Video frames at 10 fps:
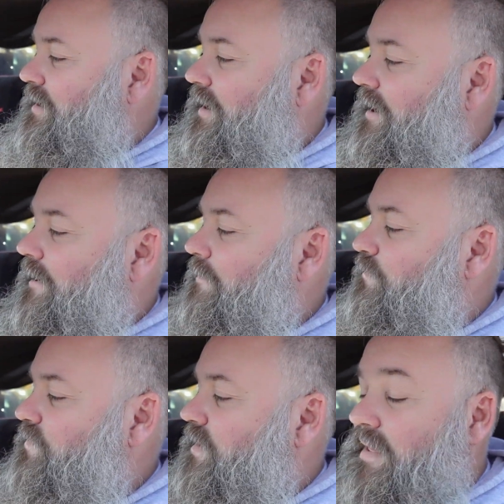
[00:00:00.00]

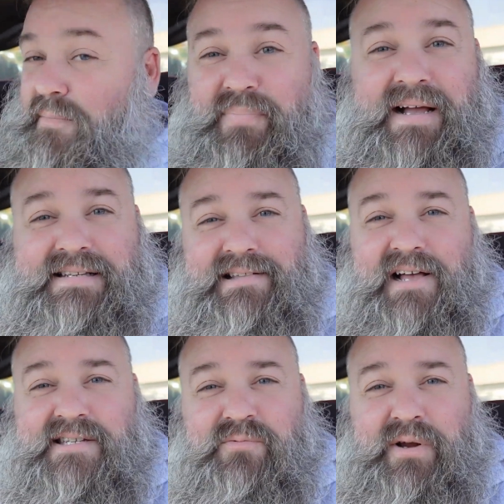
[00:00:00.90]
And the biggest
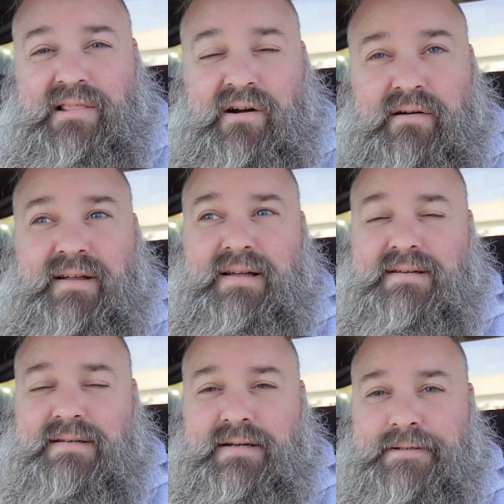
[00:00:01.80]
lesson we learned
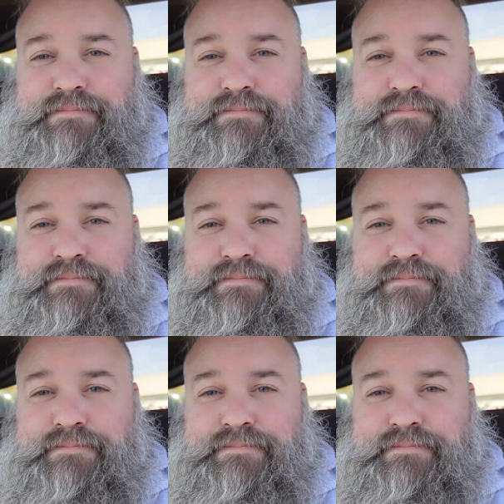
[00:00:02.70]
is